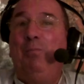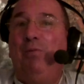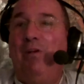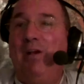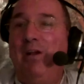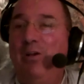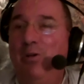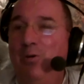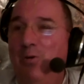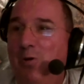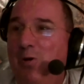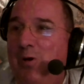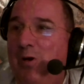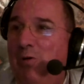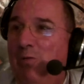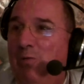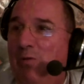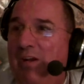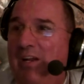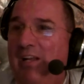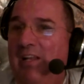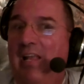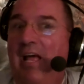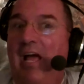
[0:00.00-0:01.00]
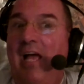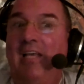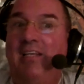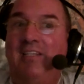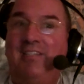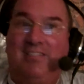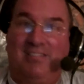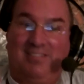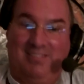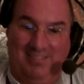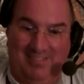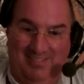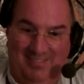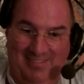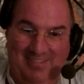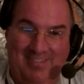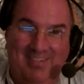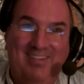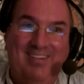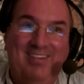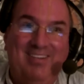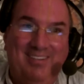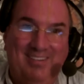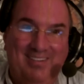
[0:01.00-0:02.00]
Bhrigu could realize,
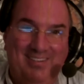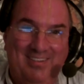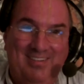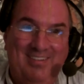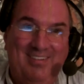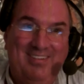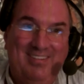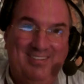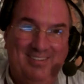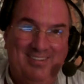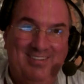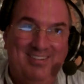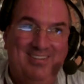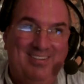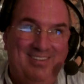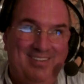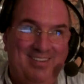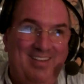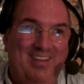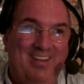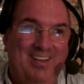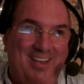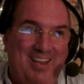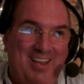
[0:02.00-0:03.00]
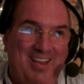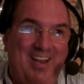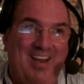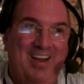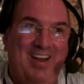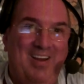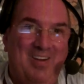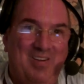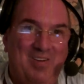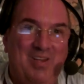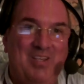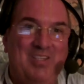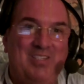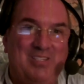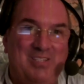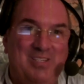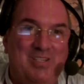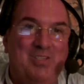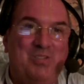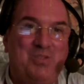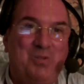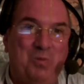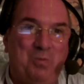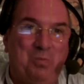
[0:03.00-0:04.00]
here is
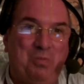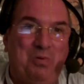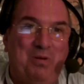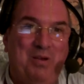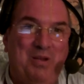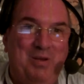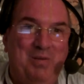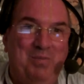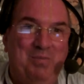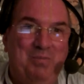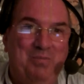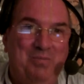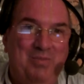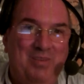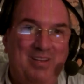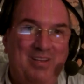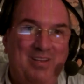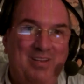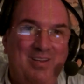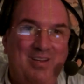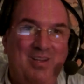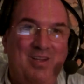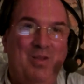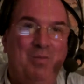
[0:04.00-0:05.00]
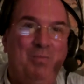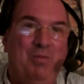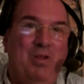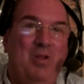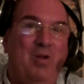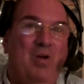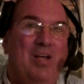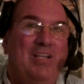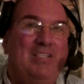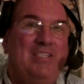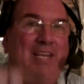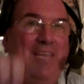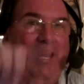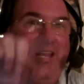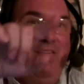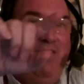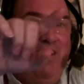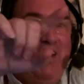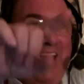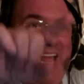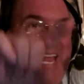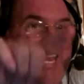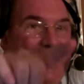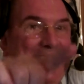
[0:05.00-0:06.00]
the Supreme. Because
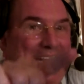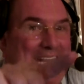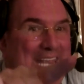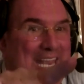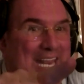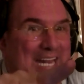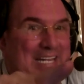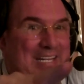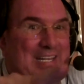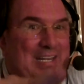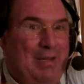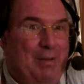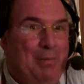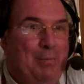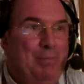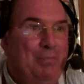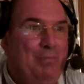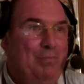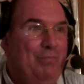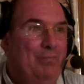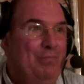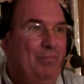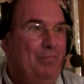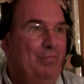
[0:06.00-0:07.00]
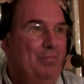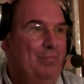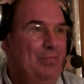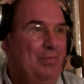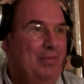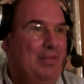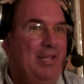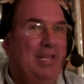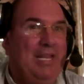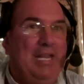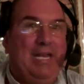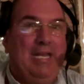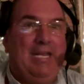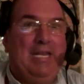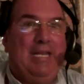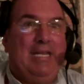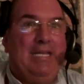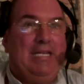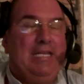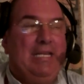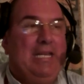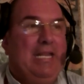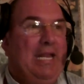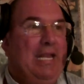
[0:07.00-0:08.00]
even I kicked him, he
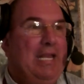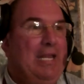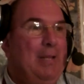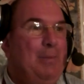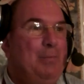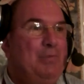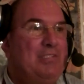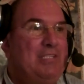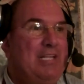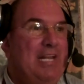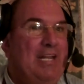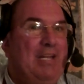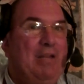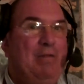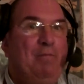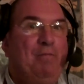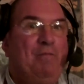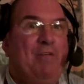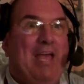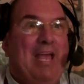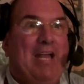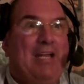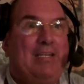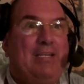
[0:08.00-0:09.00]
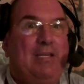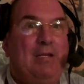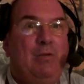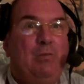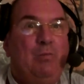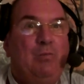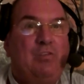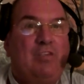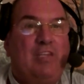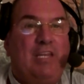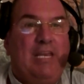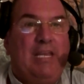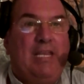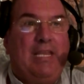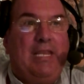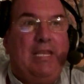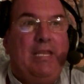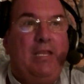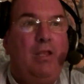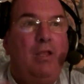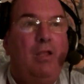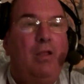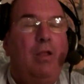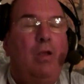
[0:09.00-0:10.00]
didn't get upset. In fact, he was
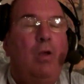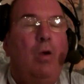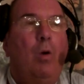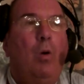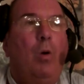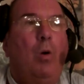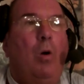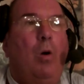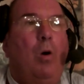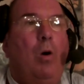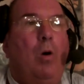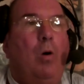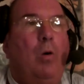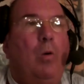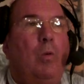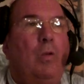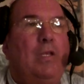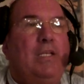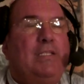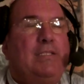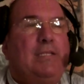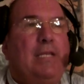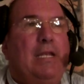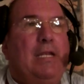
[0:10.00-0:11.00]
thinking, Vishnu